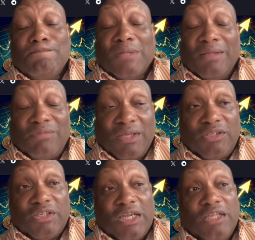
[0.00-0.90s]
And
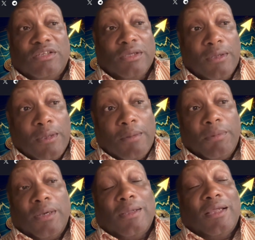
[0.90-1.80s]
things change.
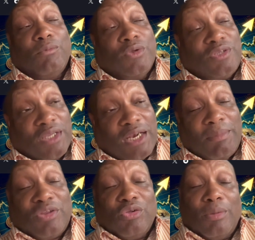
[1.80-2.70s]
But, and once again, I'm
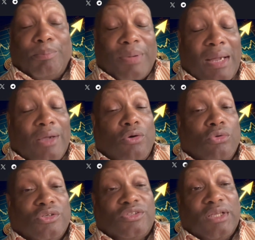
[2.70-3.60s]
going to tell you to buy,
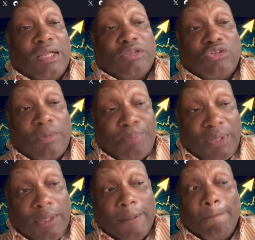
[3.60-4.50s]
hold, or sell
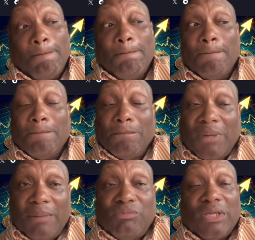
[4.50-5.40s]
XRP.
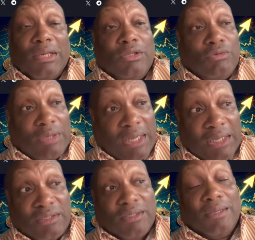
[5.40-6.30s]
But I'm telling you
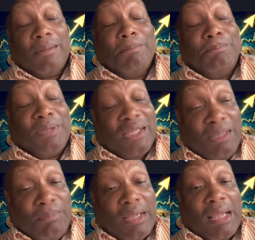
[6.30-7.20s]
guys,
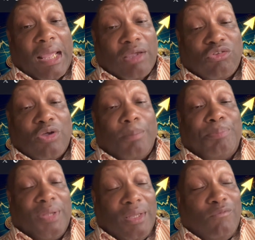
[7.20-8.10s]
keep
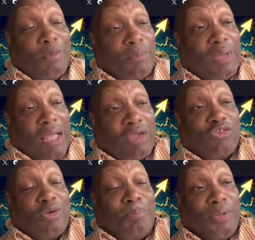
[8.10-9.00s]
XRP, Ripple
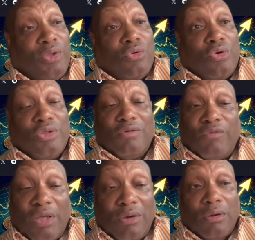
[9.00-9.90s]
XRP on your
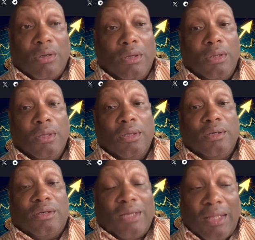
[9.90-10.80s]
radar.
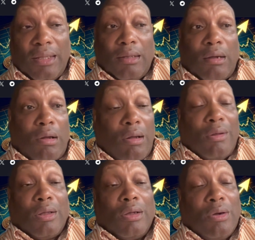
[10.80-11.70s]
They are
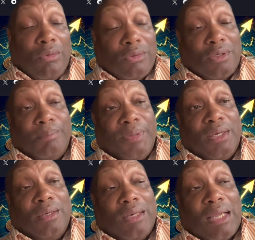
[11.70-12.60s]
going to be
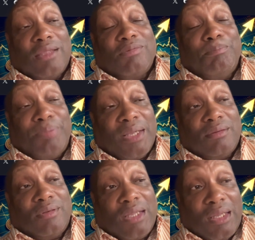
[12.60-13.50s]
the next
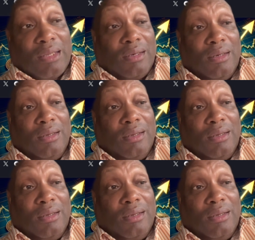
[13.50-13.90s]
big thing.